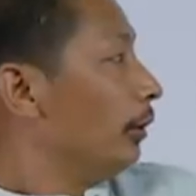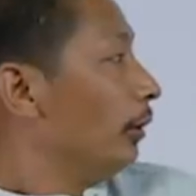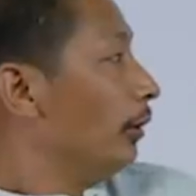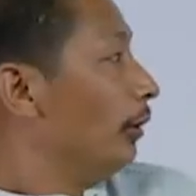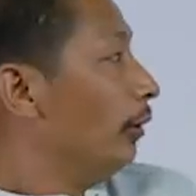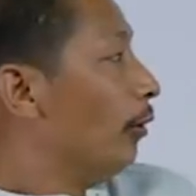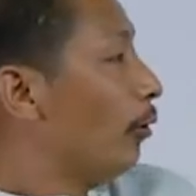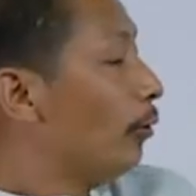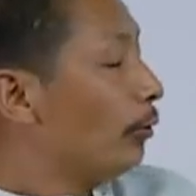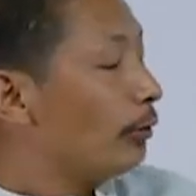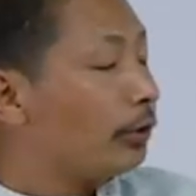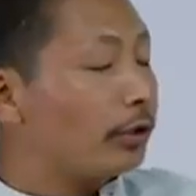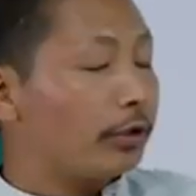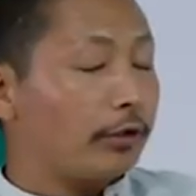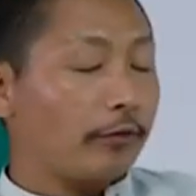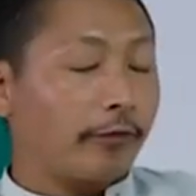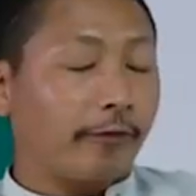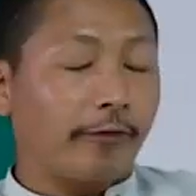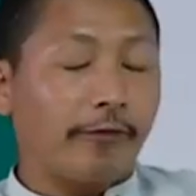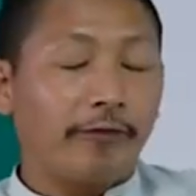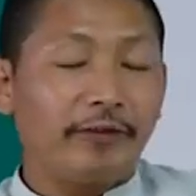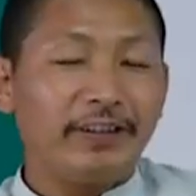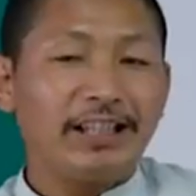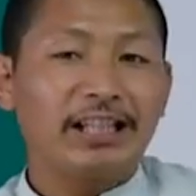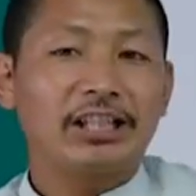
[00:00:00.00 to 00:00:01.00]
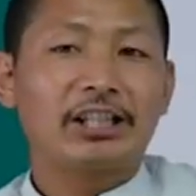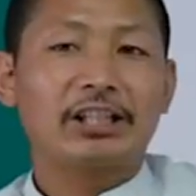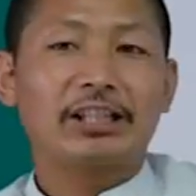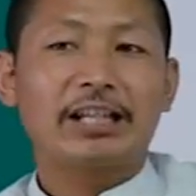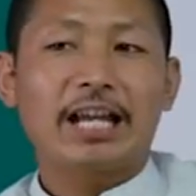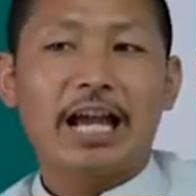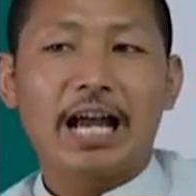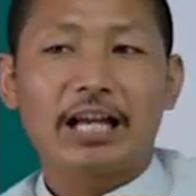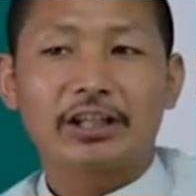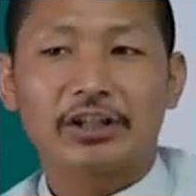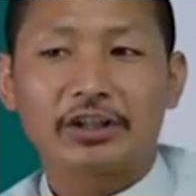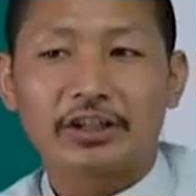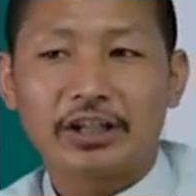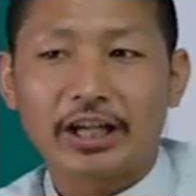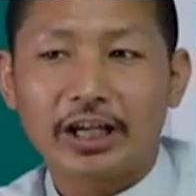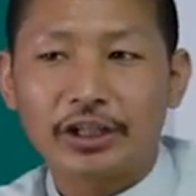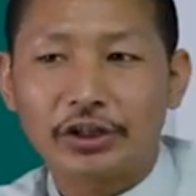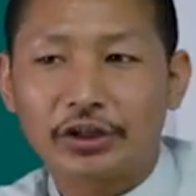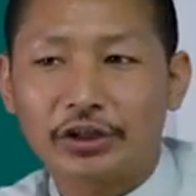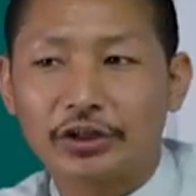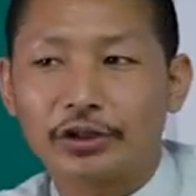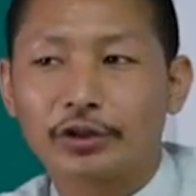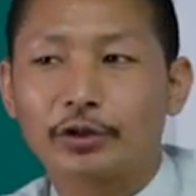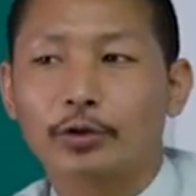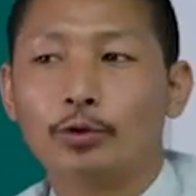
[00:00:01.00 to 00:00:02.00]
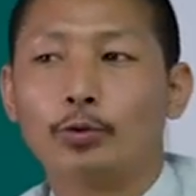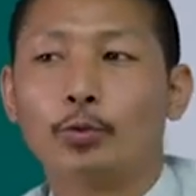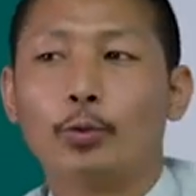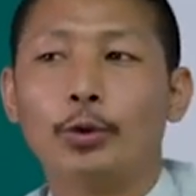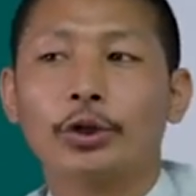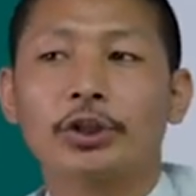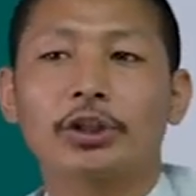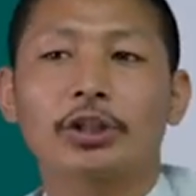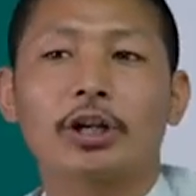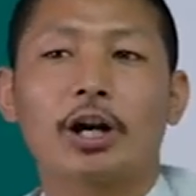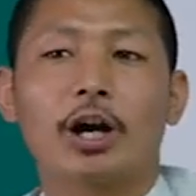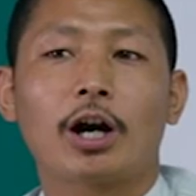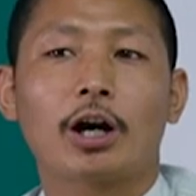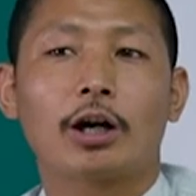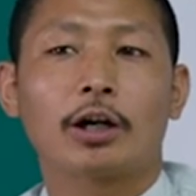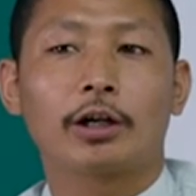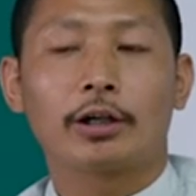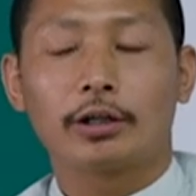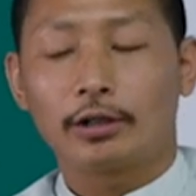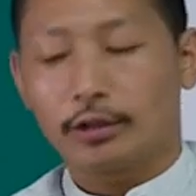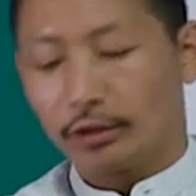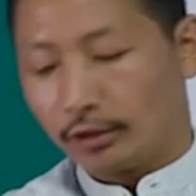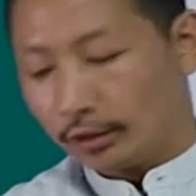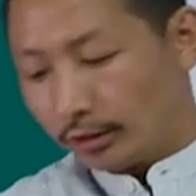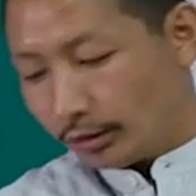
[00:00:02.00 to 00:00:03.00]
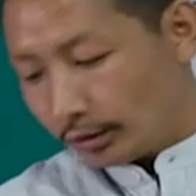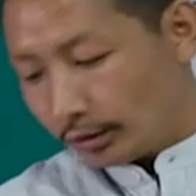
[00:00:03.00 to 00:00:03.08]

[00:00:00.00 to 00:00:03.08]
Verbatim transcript: Those fixed assets which are,